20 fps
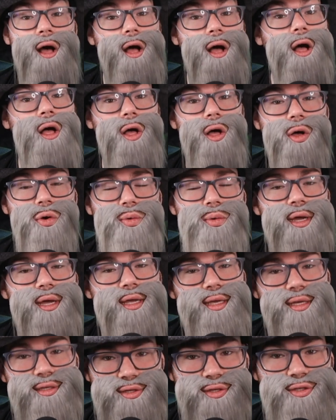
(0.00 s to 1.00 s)
Uh-oh,
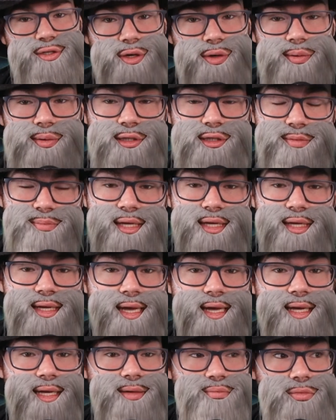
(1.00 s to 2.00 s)
is this going to be
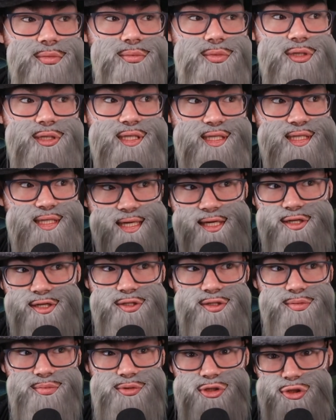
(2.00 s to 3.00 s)
a
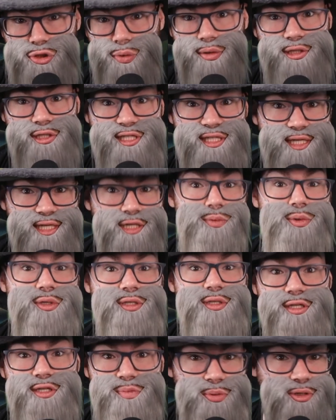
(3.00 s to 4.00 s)
6 short
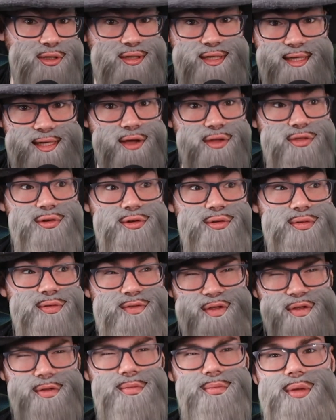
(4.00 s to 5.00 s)
sequences put together
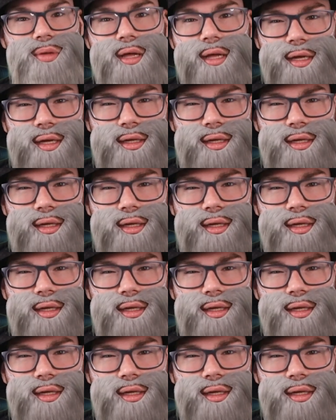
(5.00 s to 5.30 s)
film?